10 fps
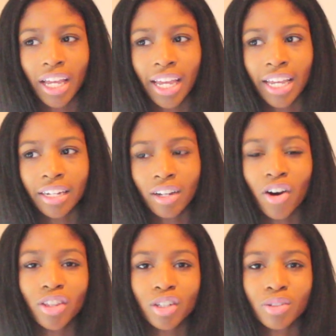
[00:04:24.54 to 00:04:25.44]
and
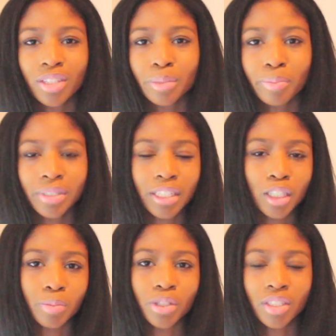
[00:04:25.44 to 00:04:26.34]
although this
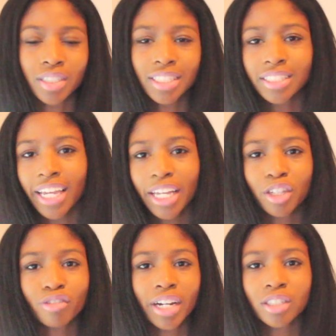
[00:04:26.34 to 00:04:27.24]
salesperson is saying
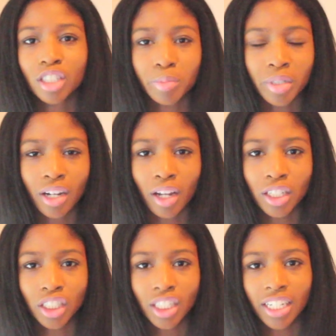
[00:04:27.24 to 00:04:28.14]
the right
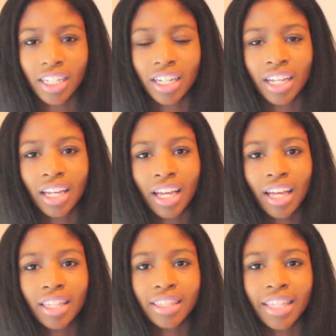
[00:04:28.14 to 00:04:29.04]
terminology,
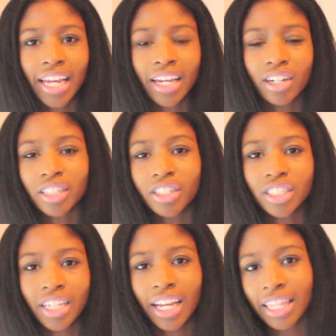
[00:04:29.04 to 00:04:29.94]
they're
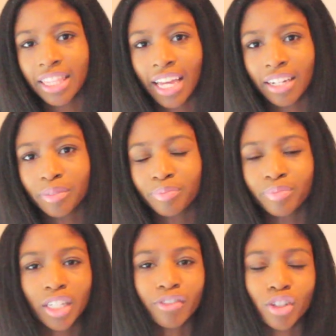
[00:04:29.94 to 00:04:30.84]
saying that
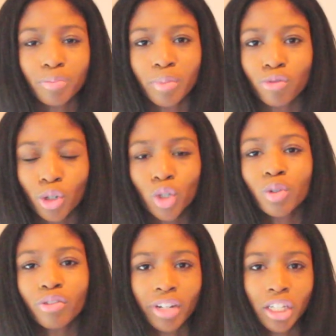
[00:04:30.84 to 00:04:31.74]
before you
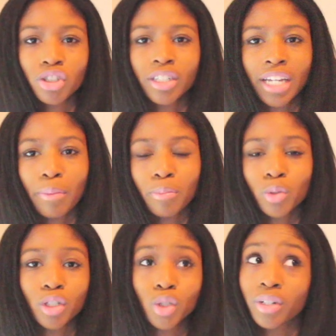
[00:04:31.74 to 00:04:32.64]
invest your
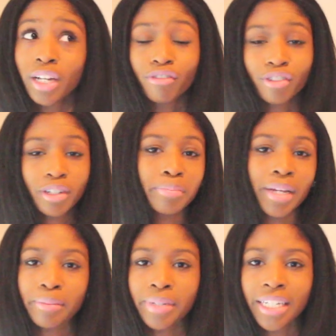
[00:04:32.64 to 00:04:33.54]
capital into whatever it
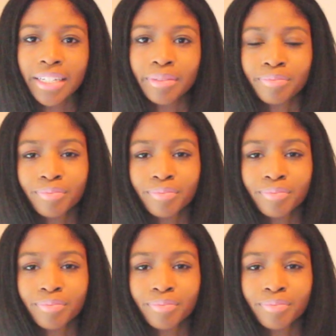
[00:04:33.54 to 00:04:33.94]
may be,